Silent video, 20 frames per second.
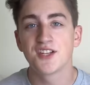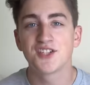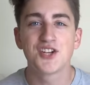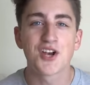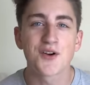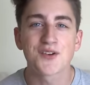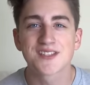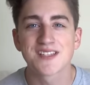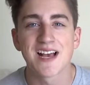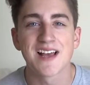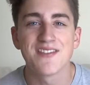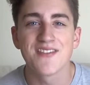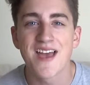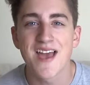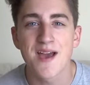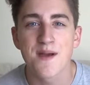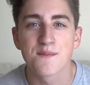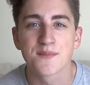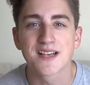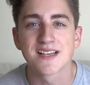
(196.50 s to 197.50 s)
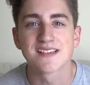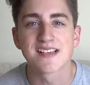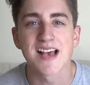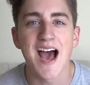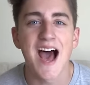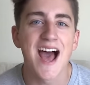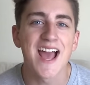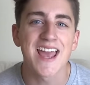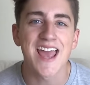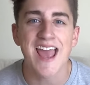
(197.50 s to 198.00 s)
The joke's on them, because
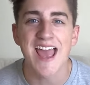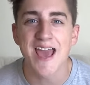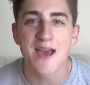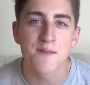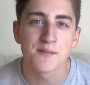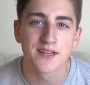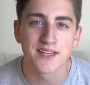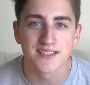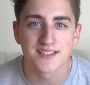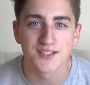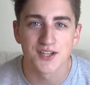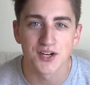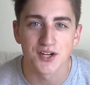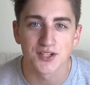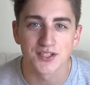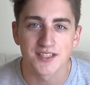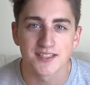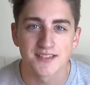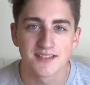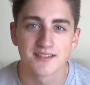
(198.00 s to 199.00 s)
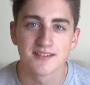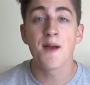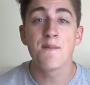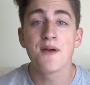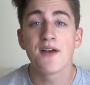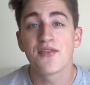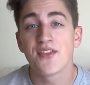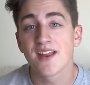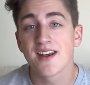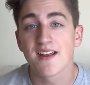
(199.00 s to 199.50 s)
I am an adult. I
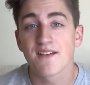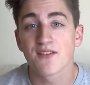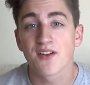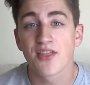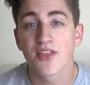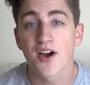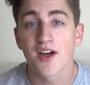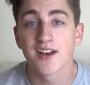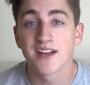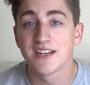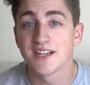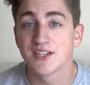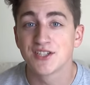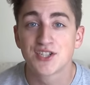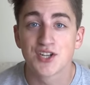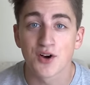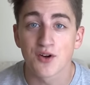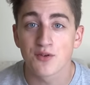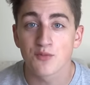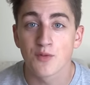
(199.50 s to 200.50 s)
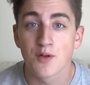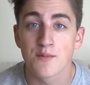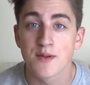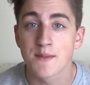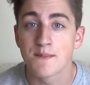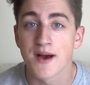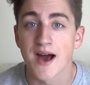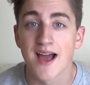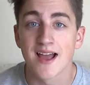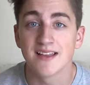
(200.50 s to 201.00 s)
bet they never thought an adult would be
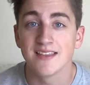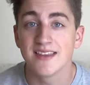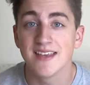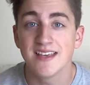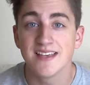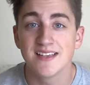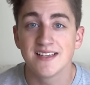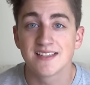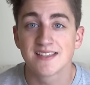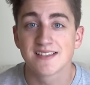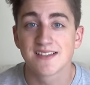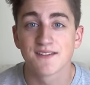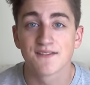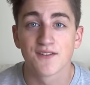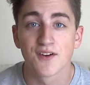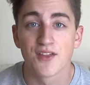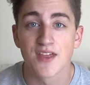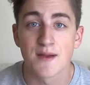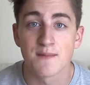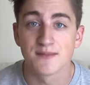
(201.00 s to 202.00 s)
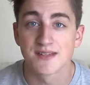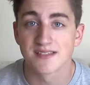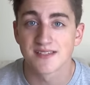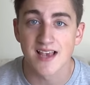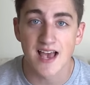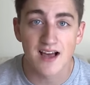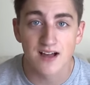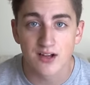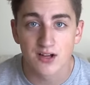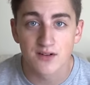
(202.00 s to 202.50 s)
buying these for
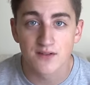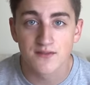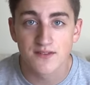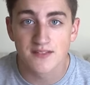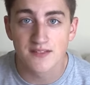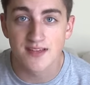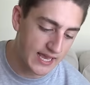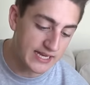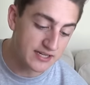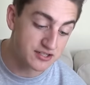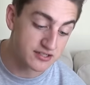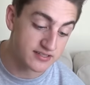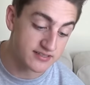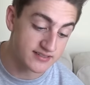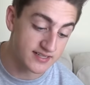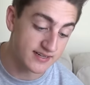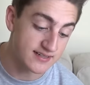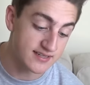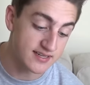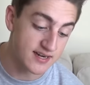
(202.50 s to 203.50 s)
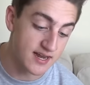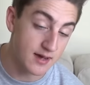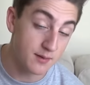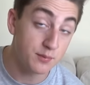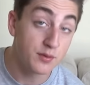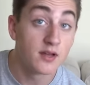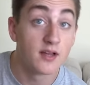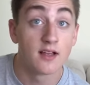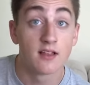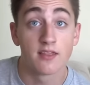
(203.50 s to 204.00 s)
themselves. Ages 6 and
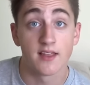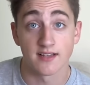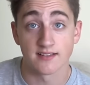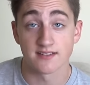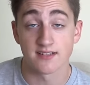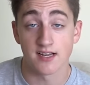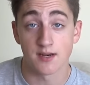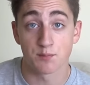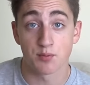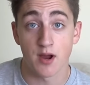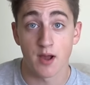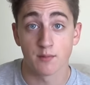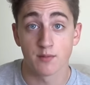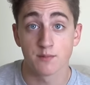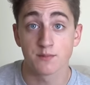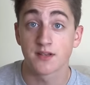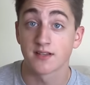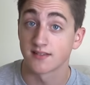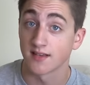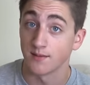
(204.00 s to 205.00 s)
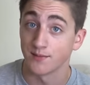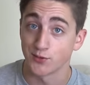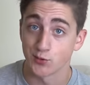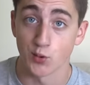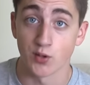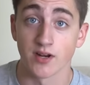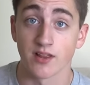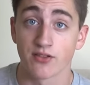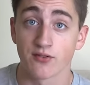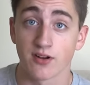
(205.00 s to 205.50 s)
up. That's not a problem because I'm
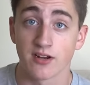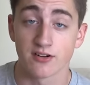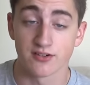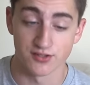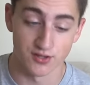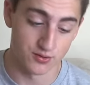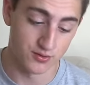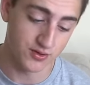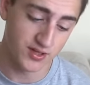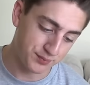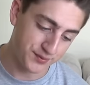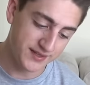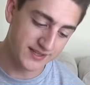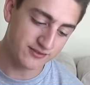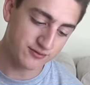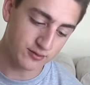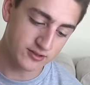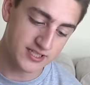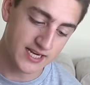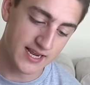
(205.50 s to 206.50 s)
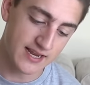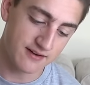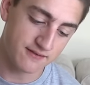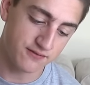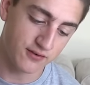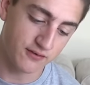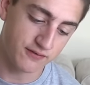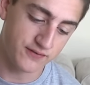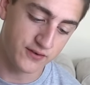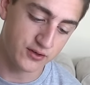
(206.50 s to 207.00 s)
23 years old. Please retain
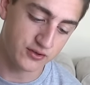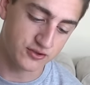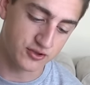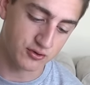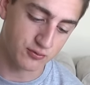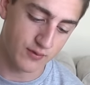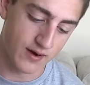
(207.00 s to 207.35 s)
for future